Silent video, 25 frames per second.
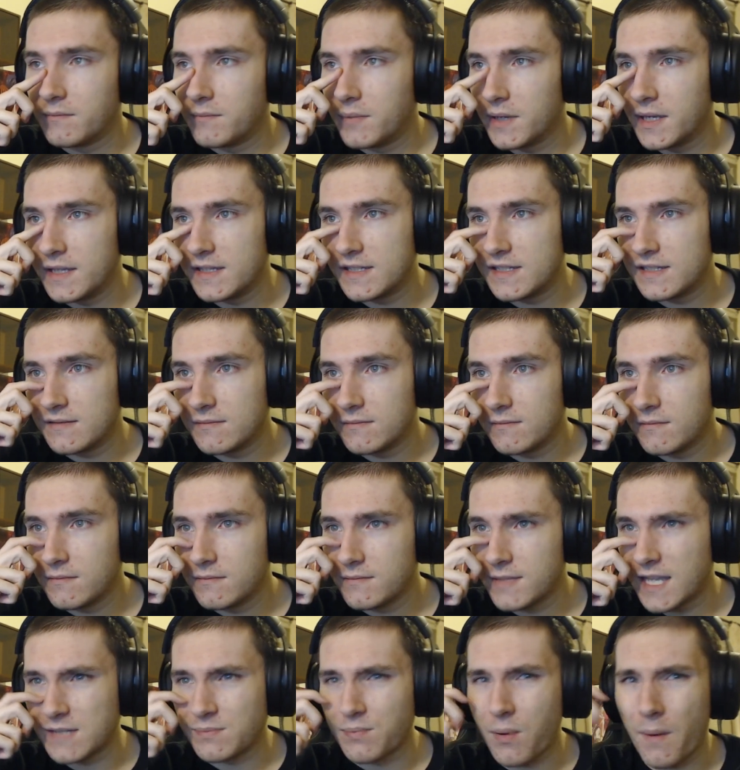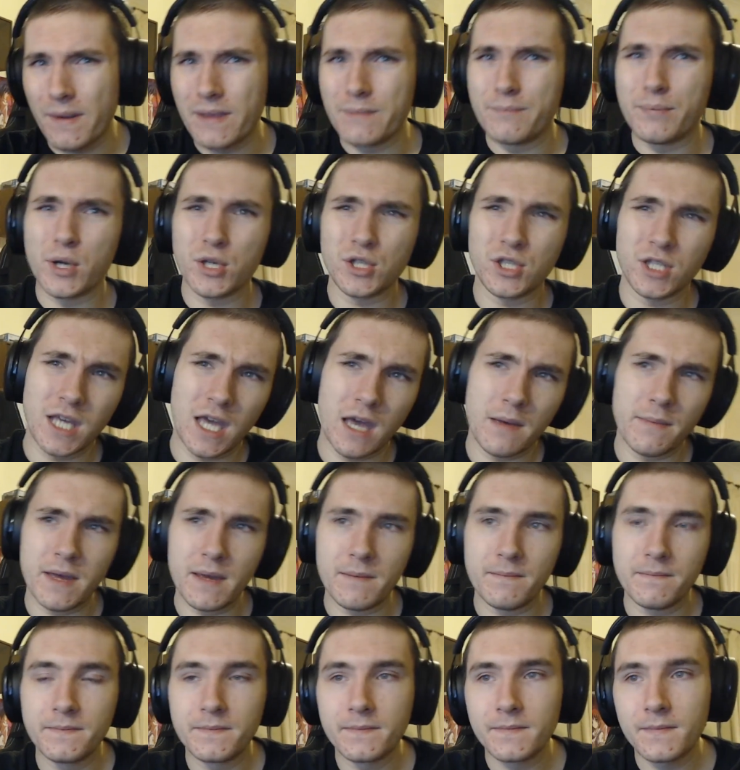but that's probably pushing it a bit.
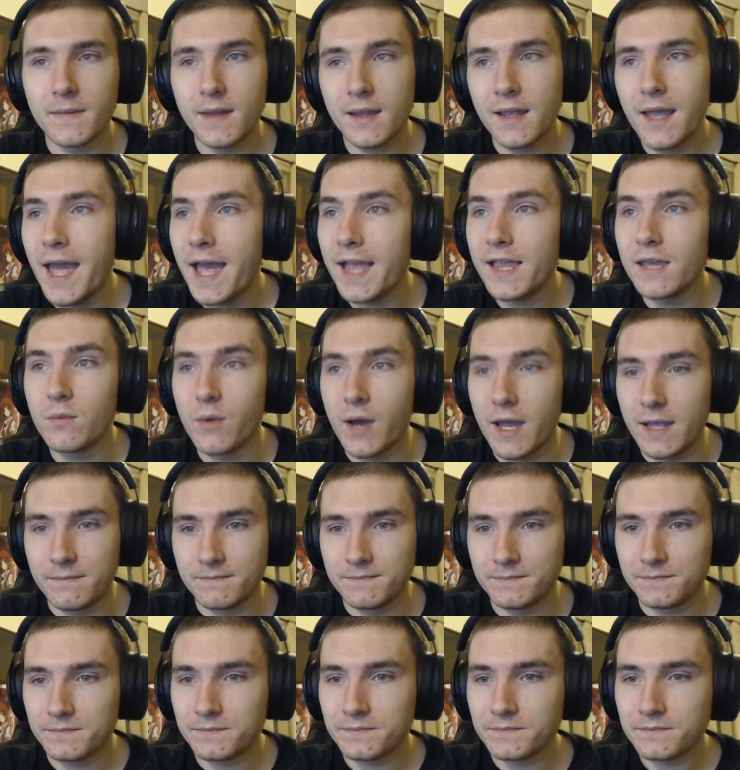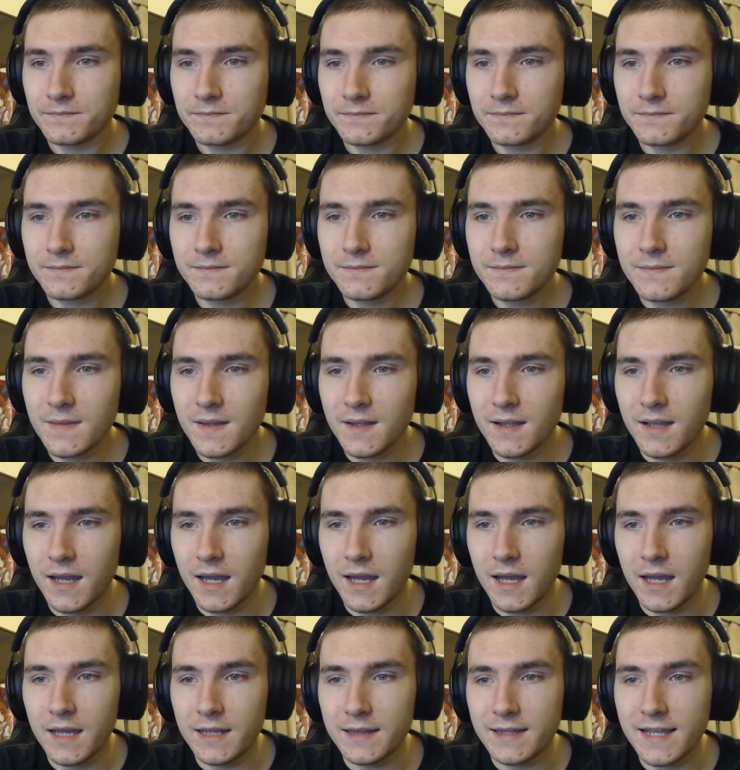Anyway,
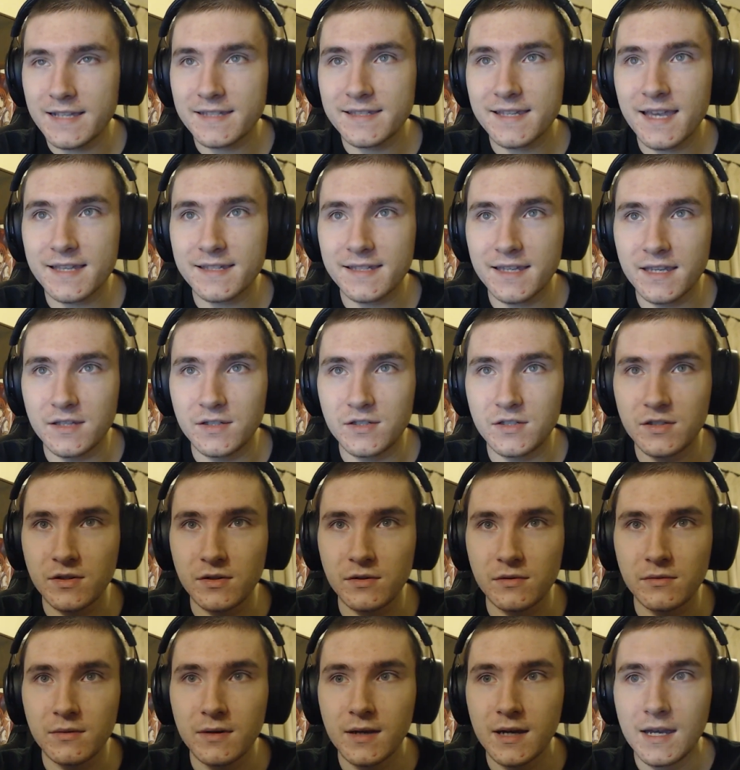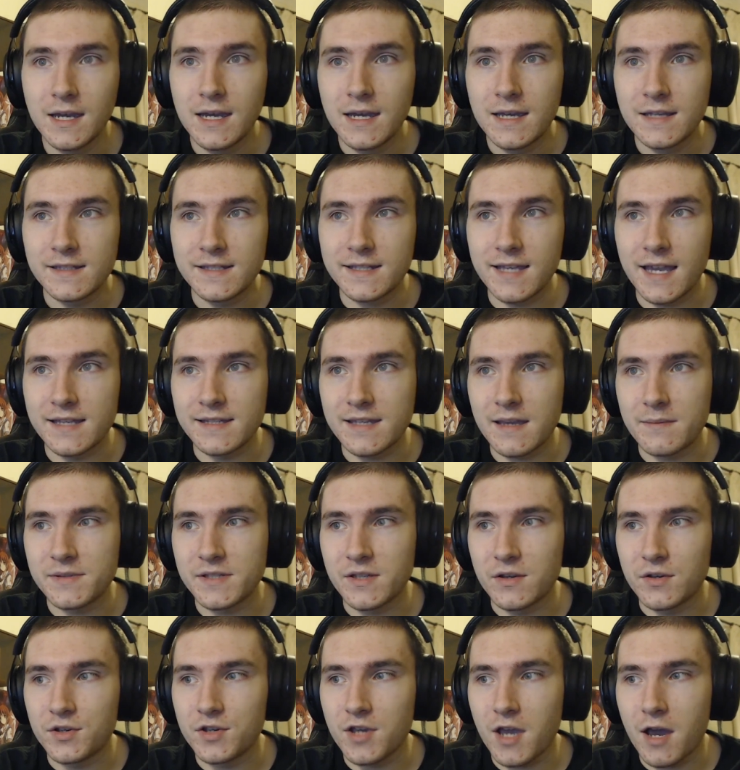uh, let's get into today's
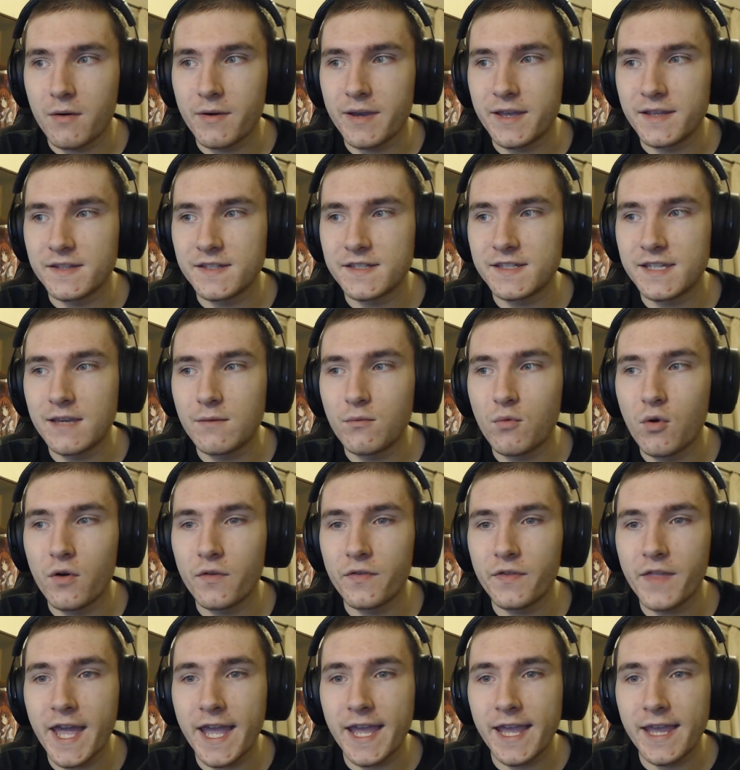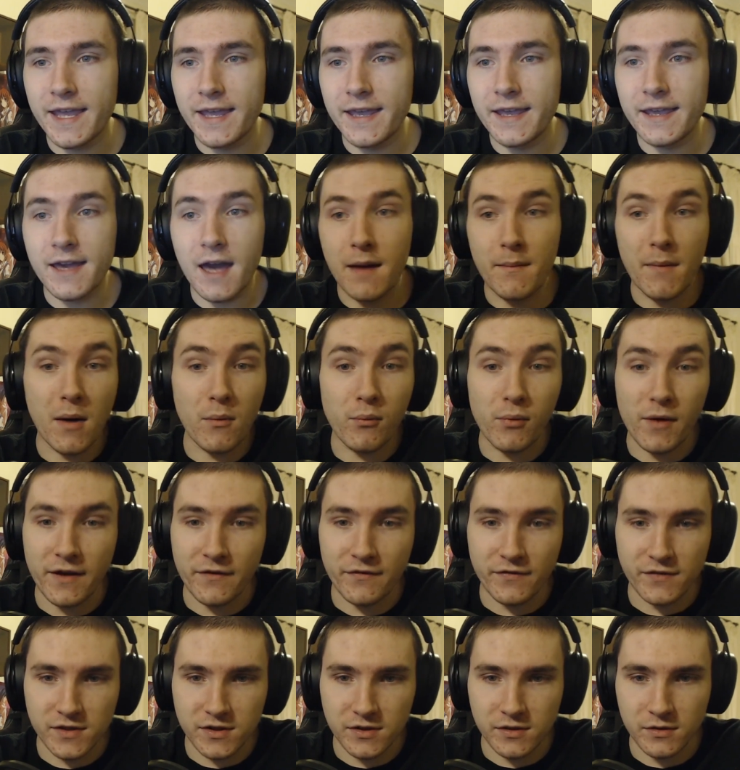episode, shall we? And see what they come up
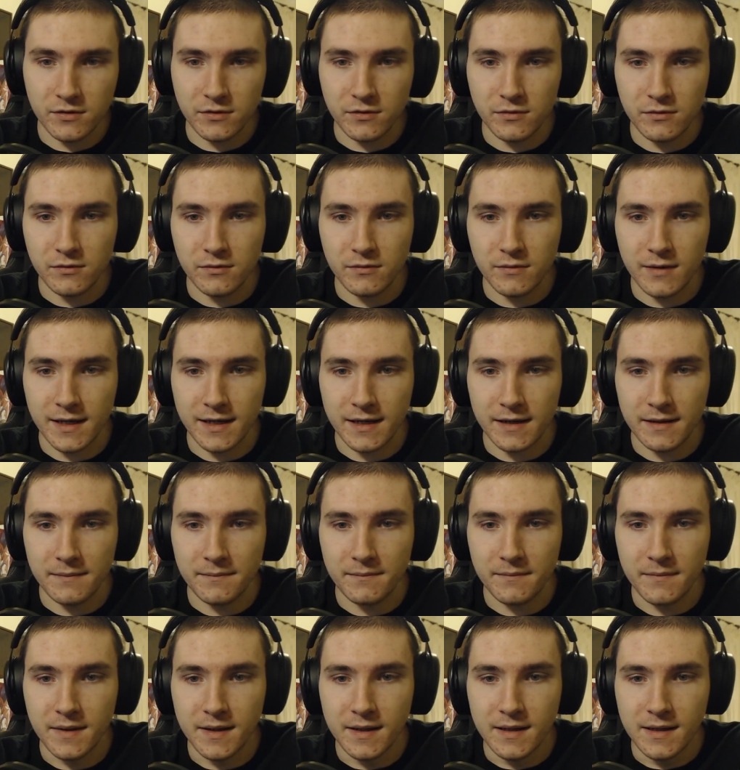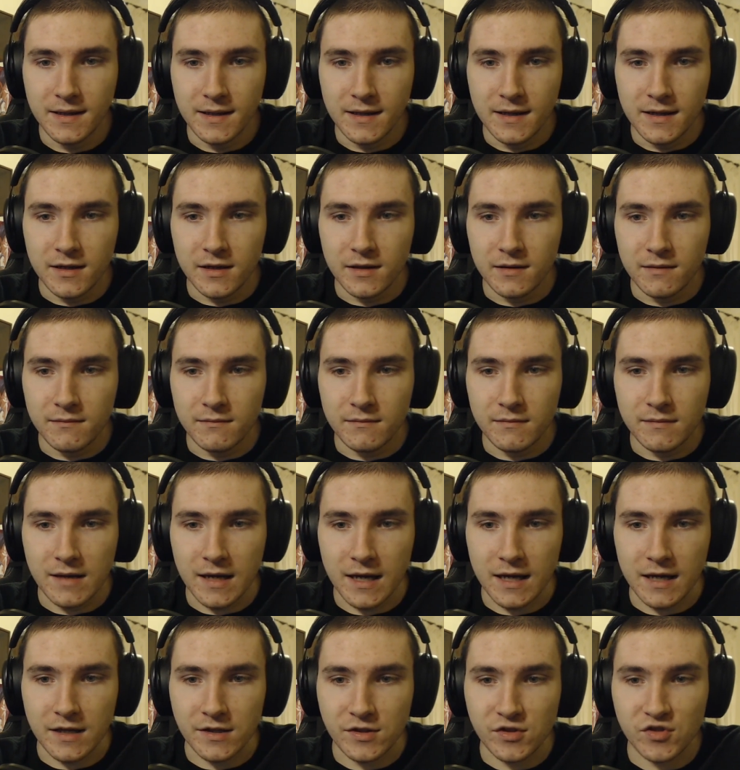with to um,
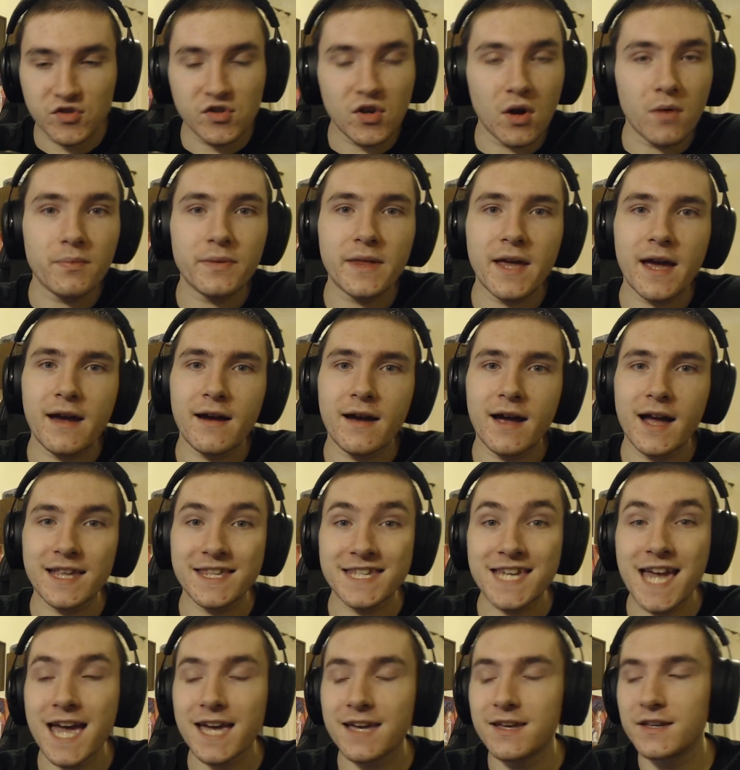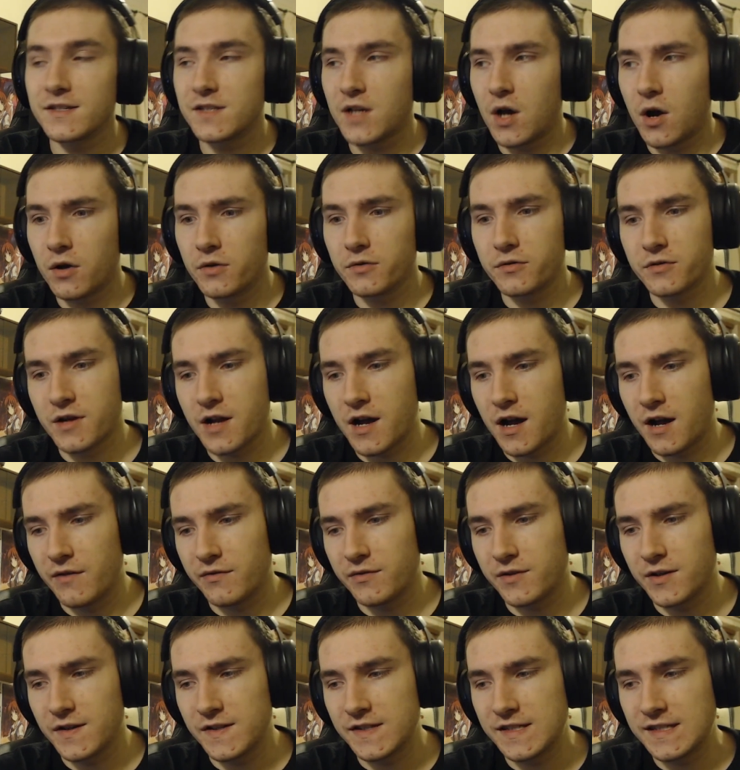uh, stop their attackers on Raf,
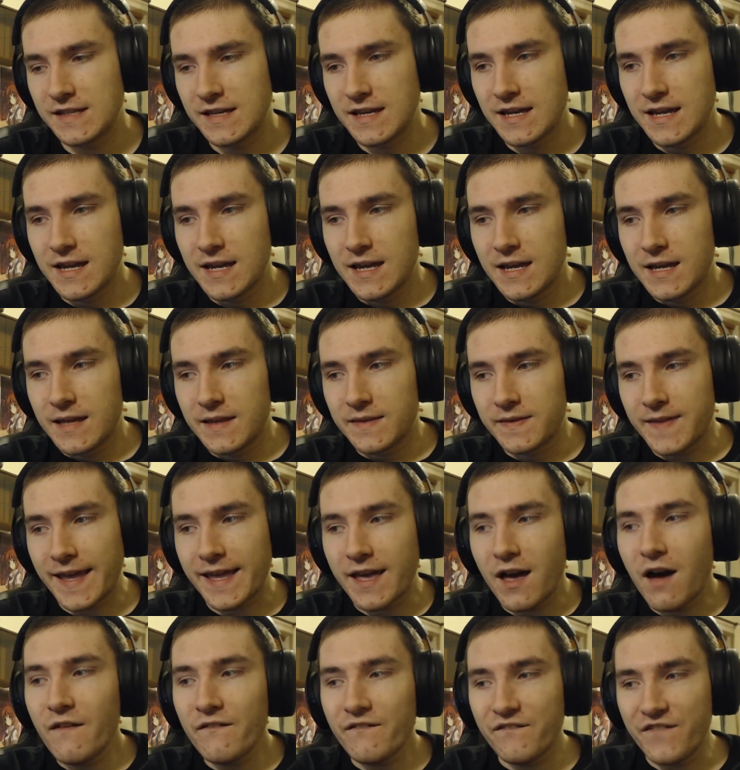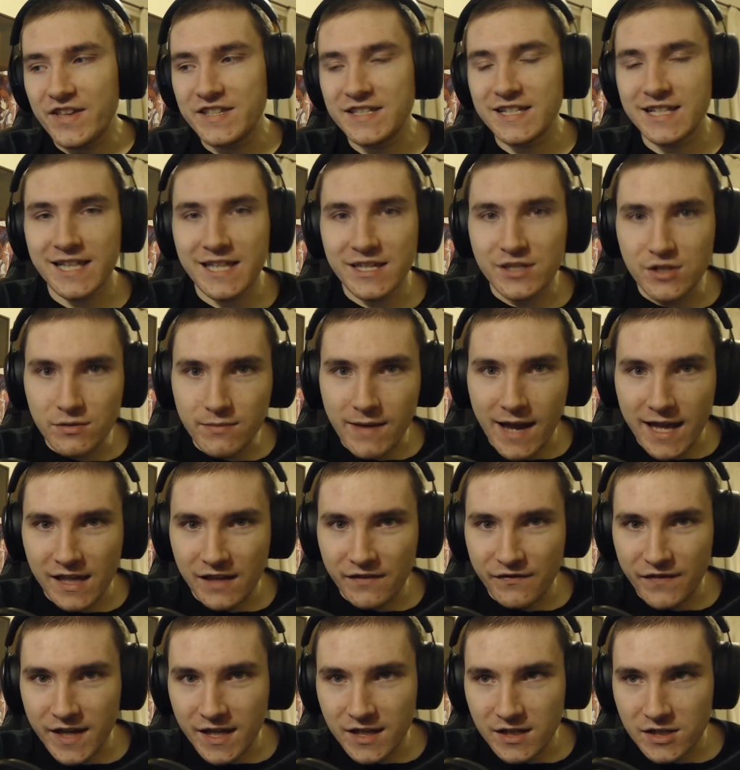because they can't physically do
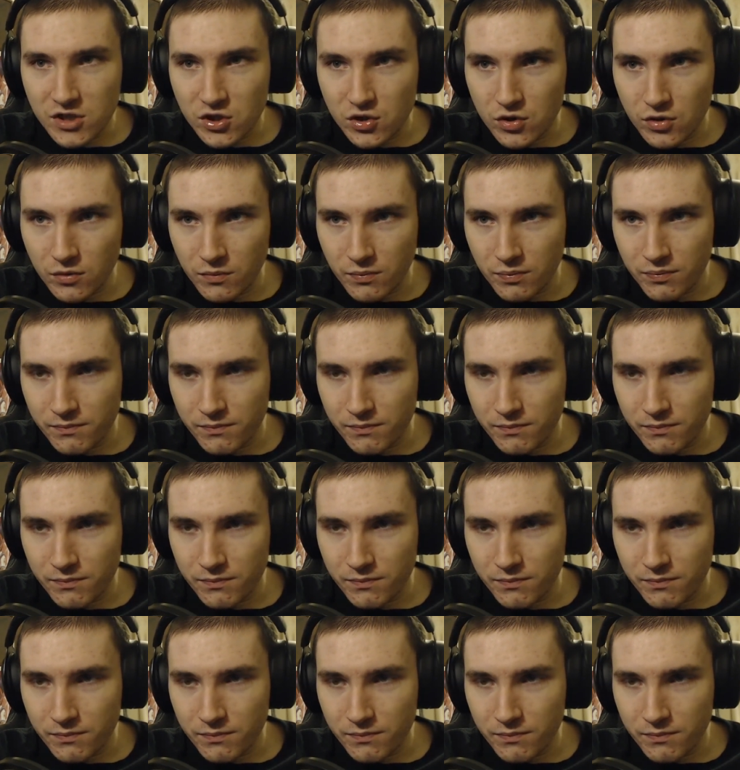anything to